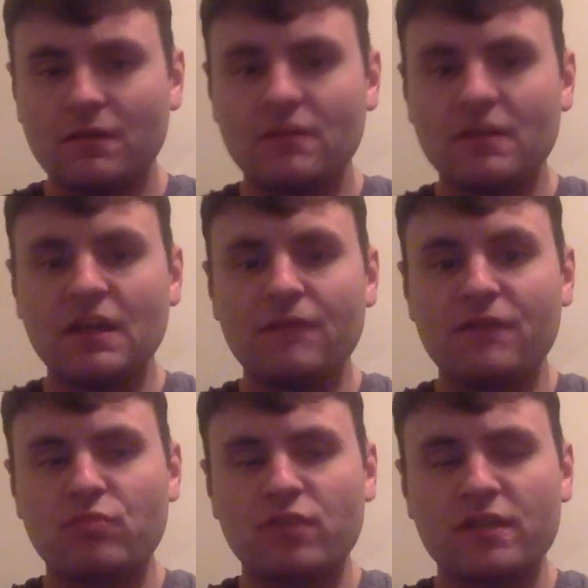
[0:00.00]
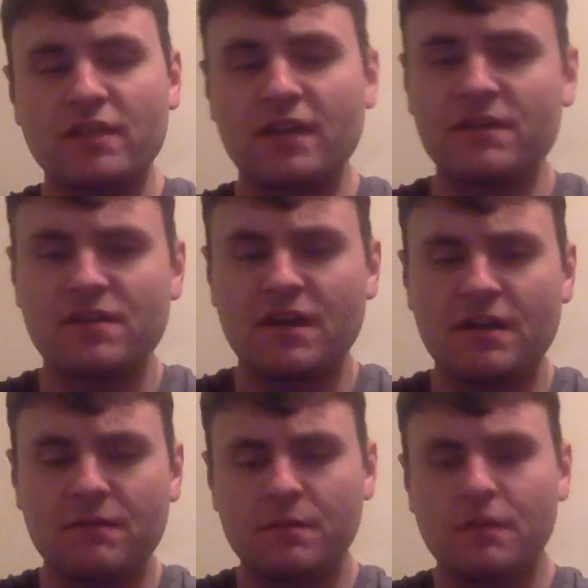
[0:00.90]
DFS breakdown. This
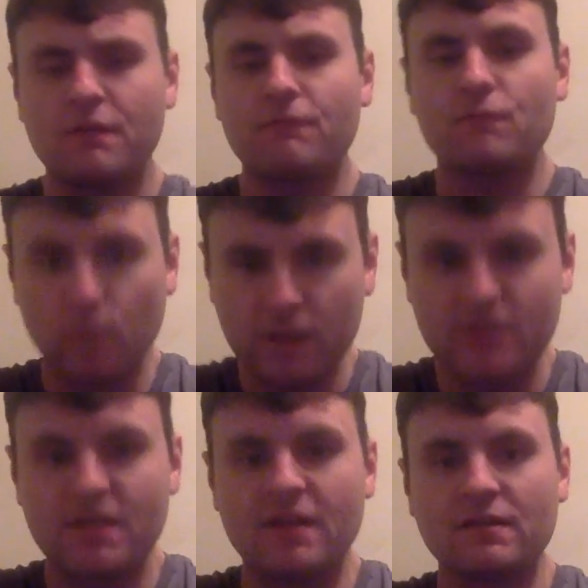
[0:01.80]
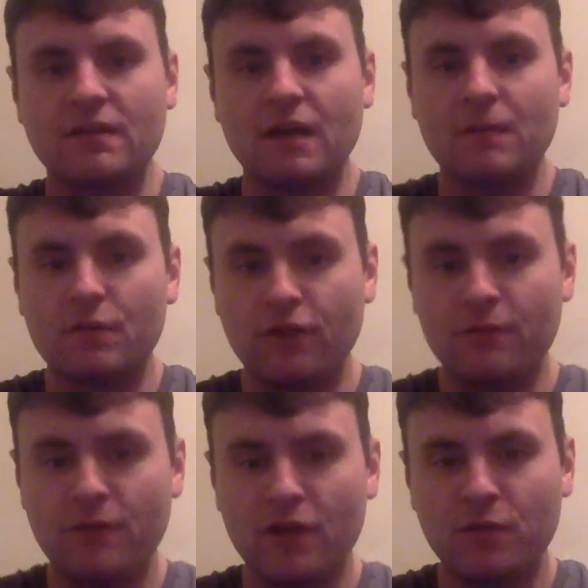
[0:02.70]
time for Week 10. I'm your
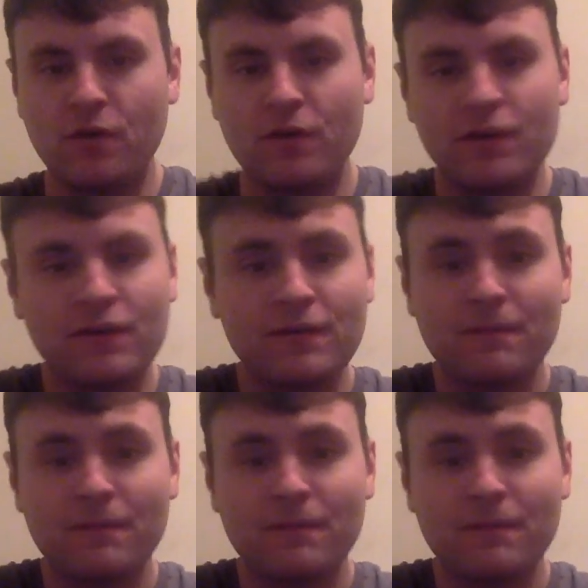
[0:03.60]
friend Mike Murray.